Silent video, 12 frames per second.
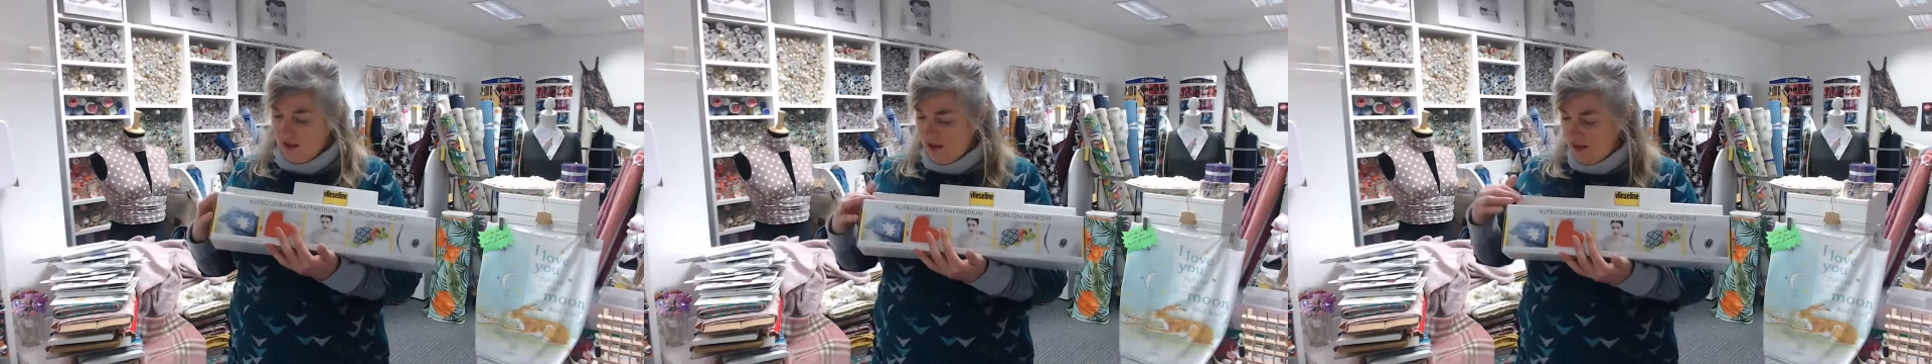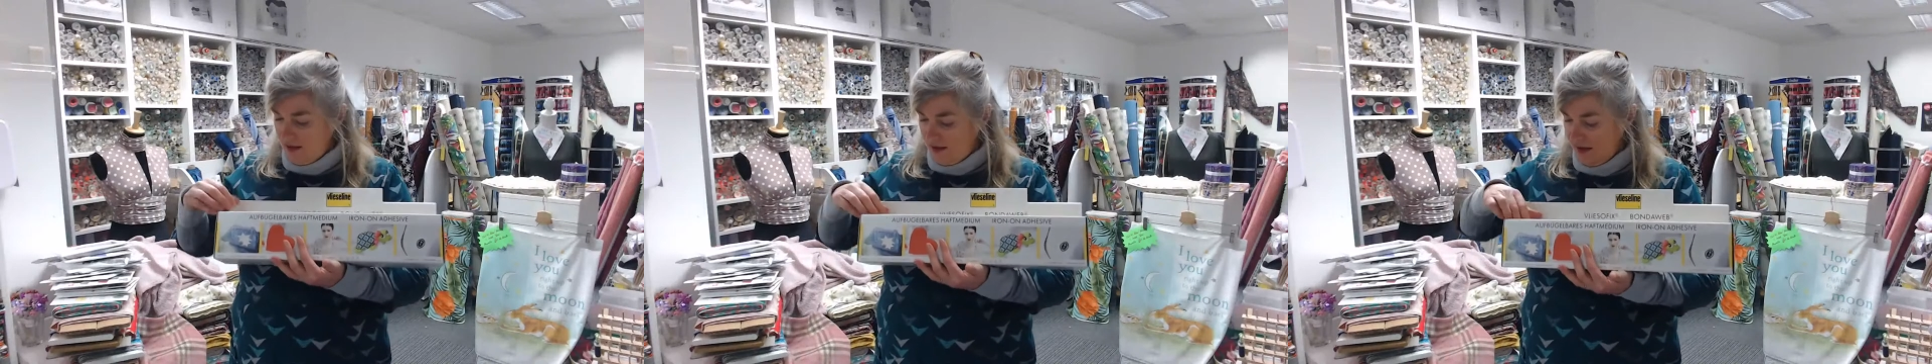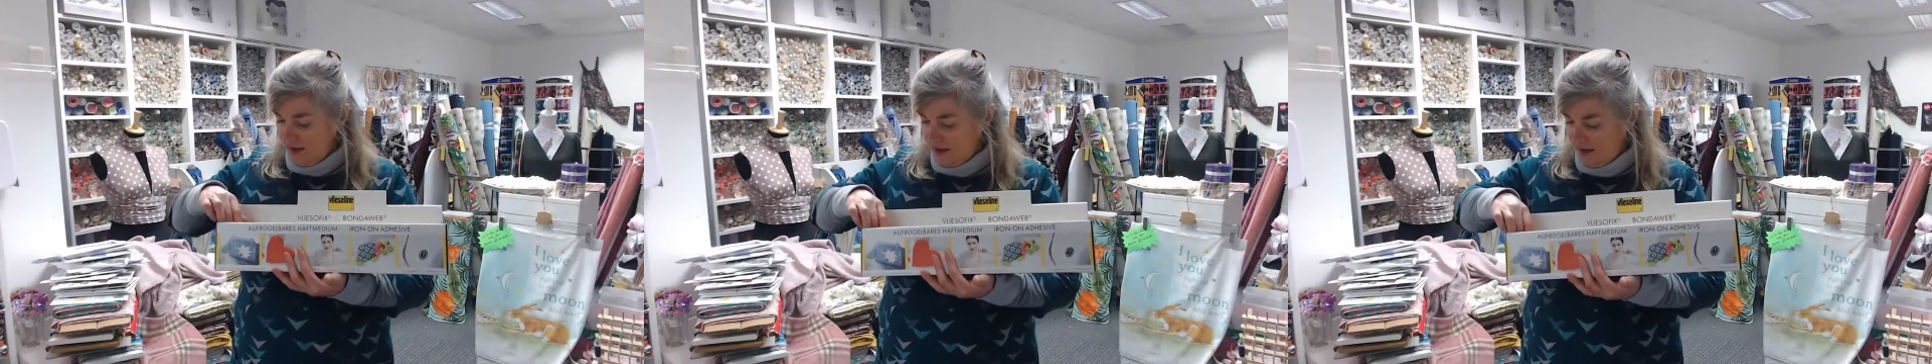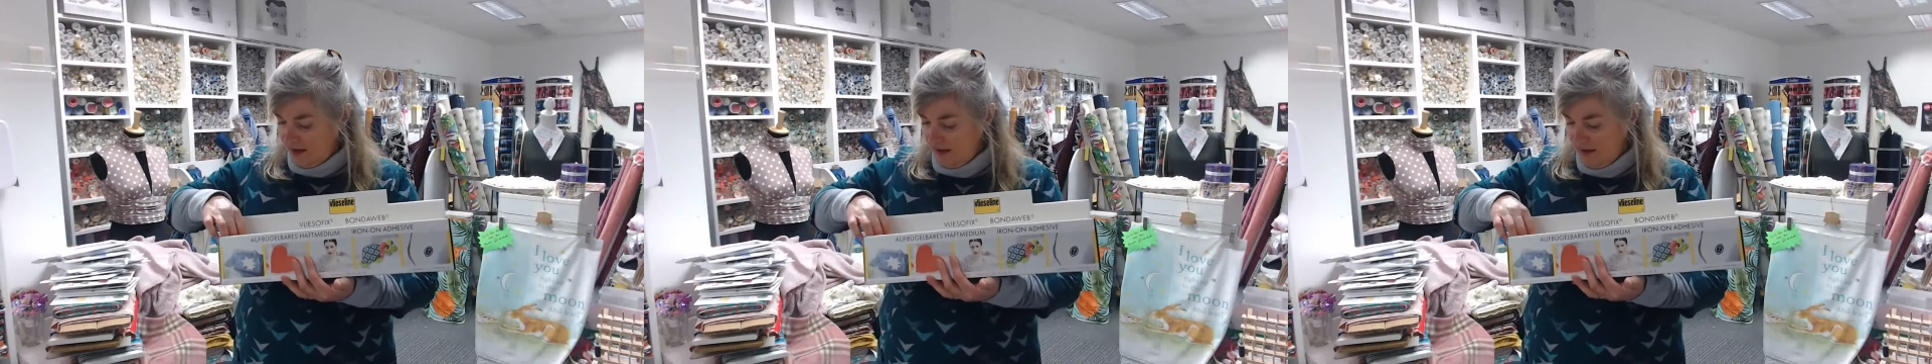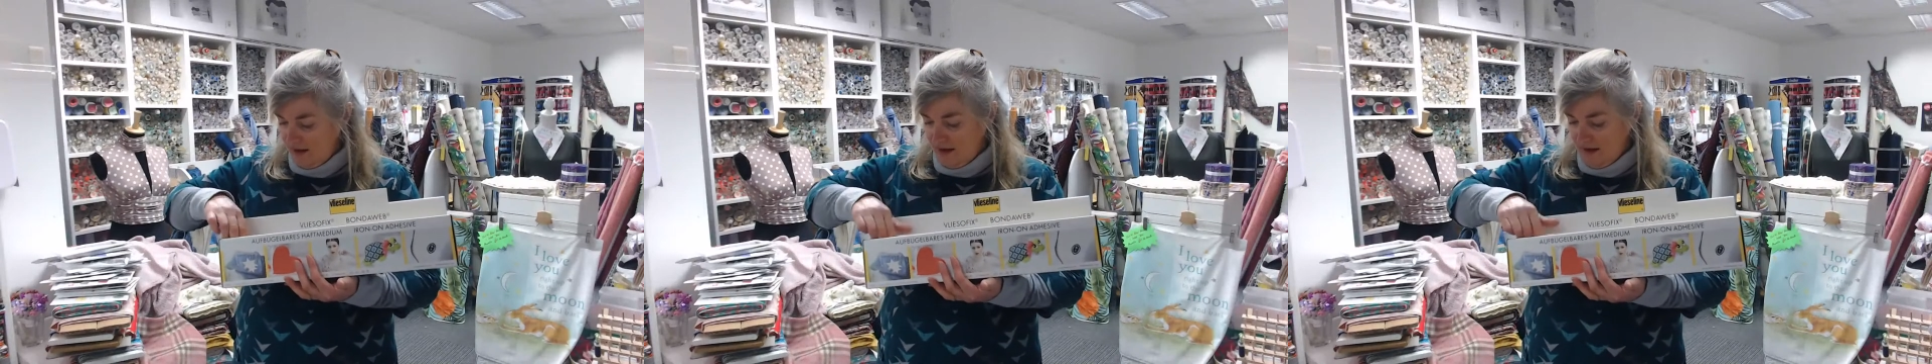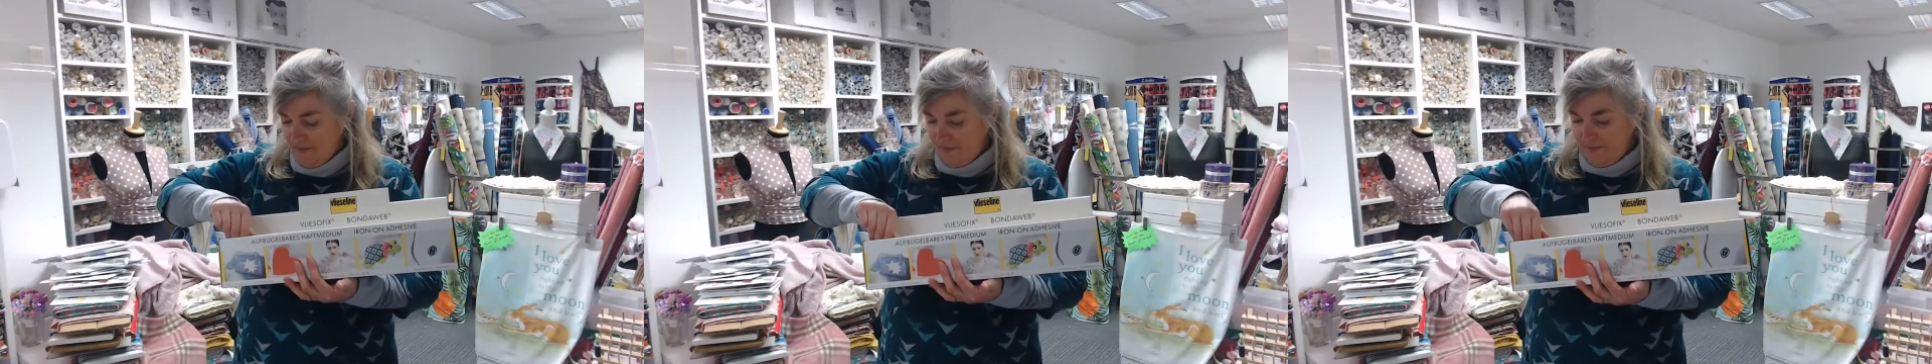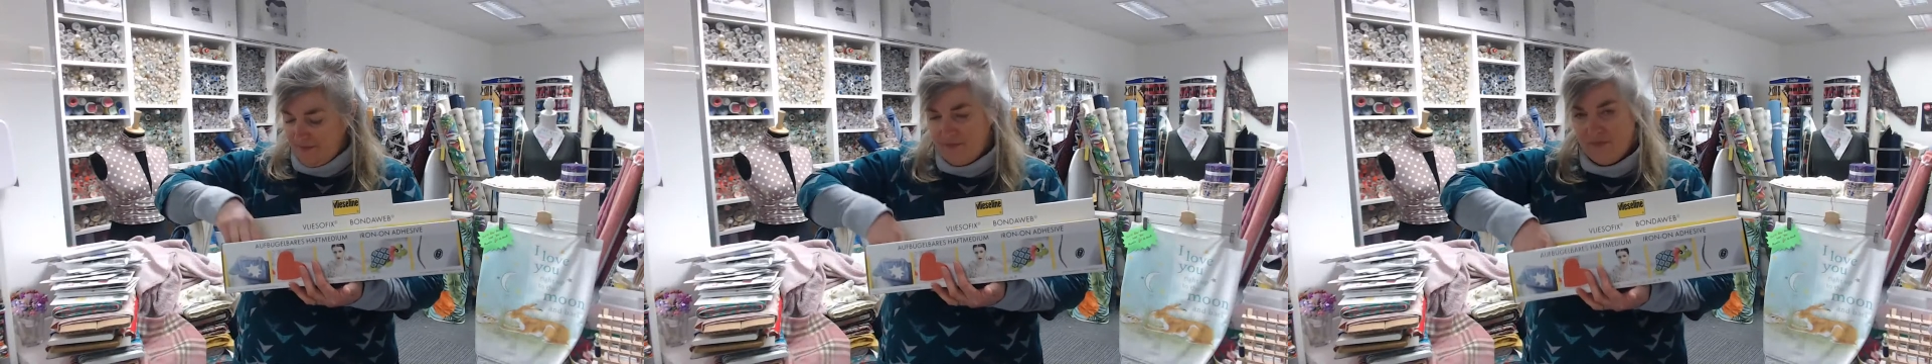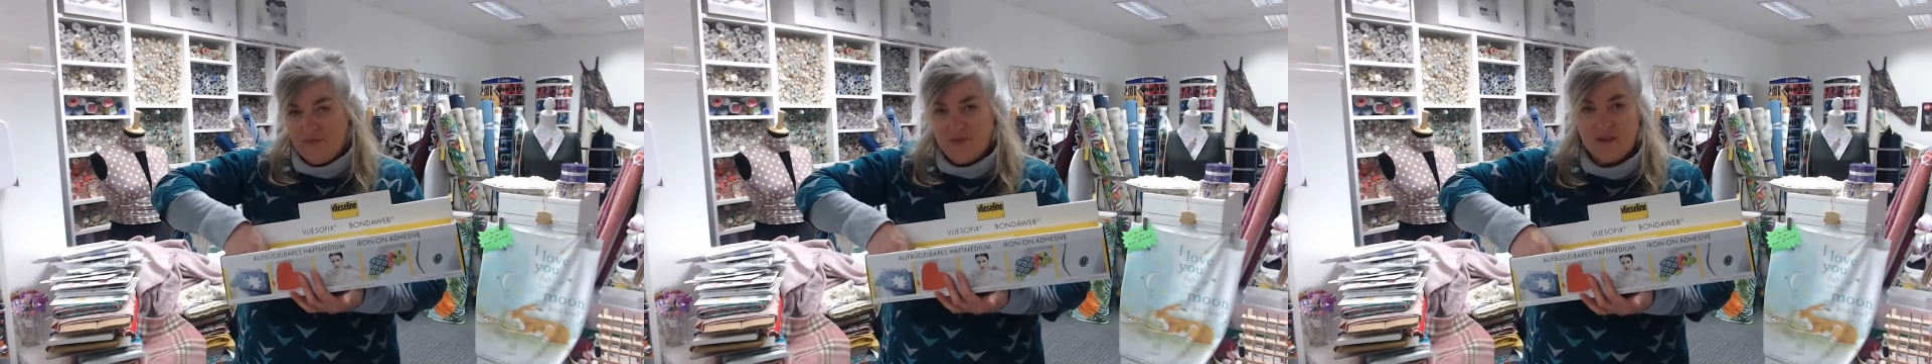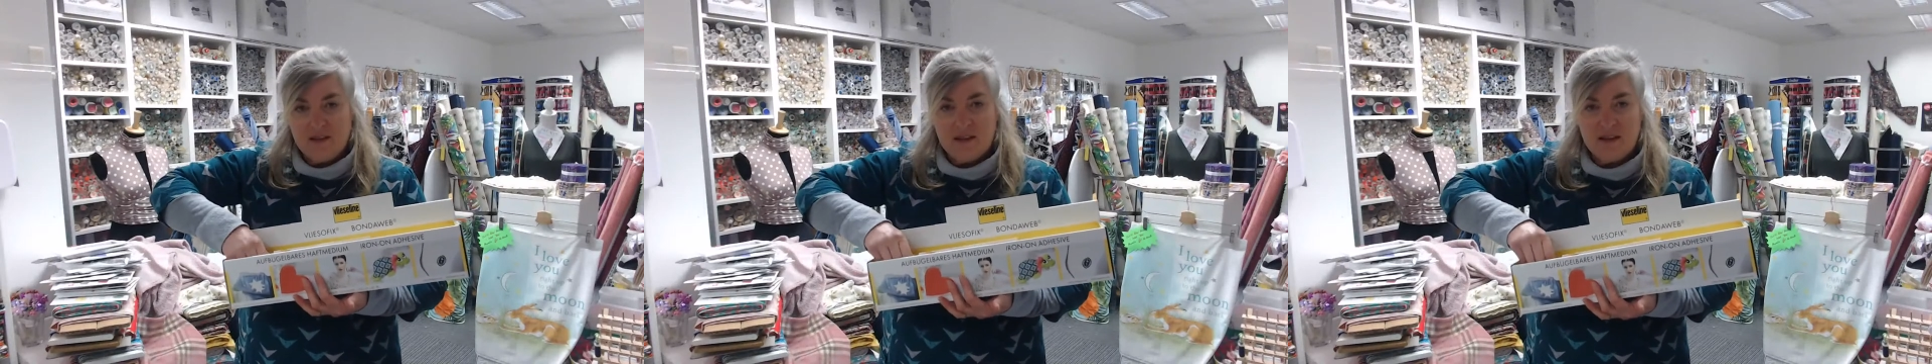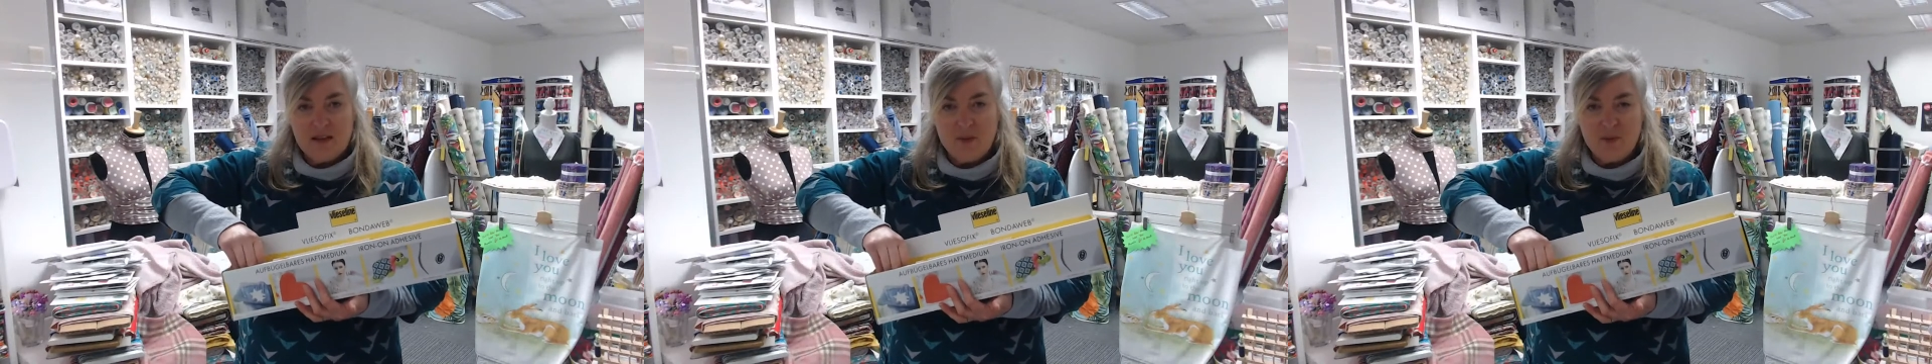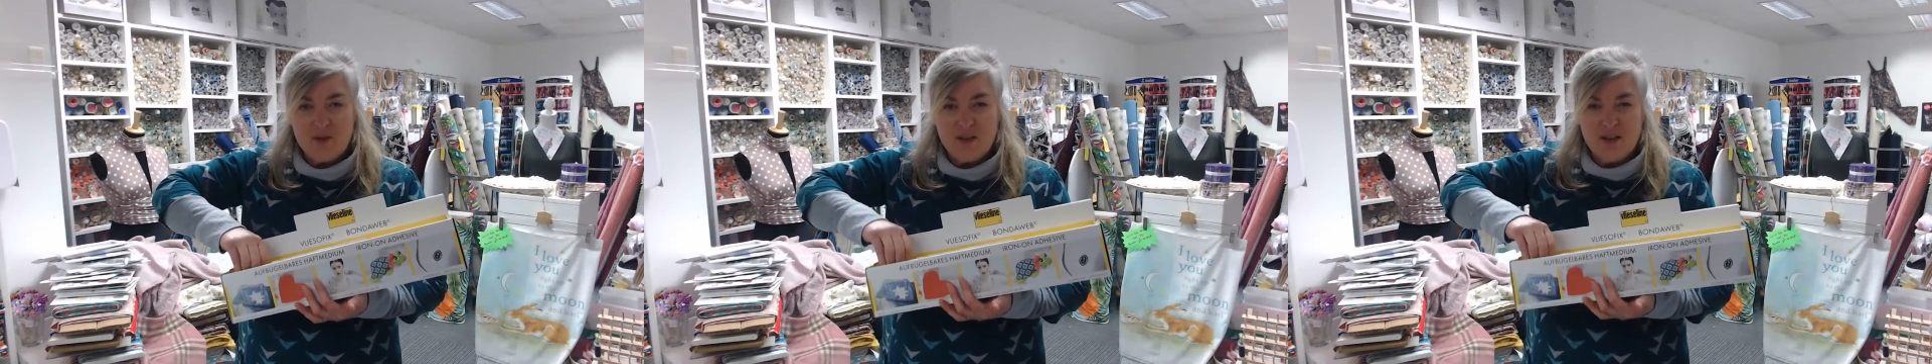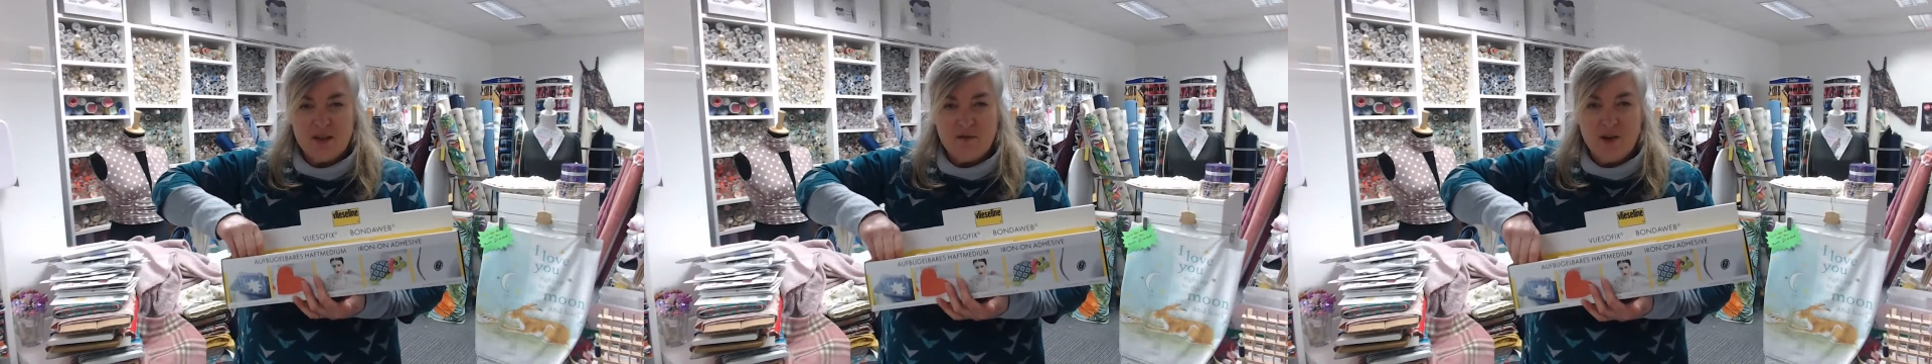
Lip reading: It's like a double-sided